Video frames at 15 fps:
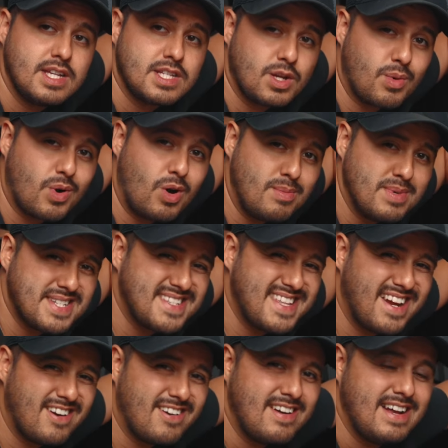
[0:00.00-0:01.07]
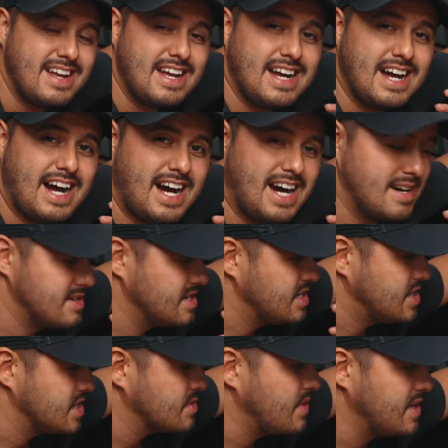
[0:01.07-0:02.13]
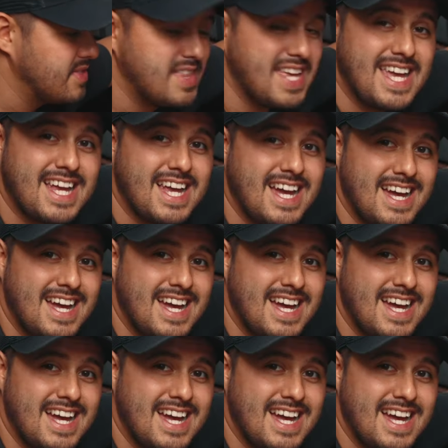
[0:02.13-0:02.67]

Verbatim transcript: So we're almost there. Uh, just one thing,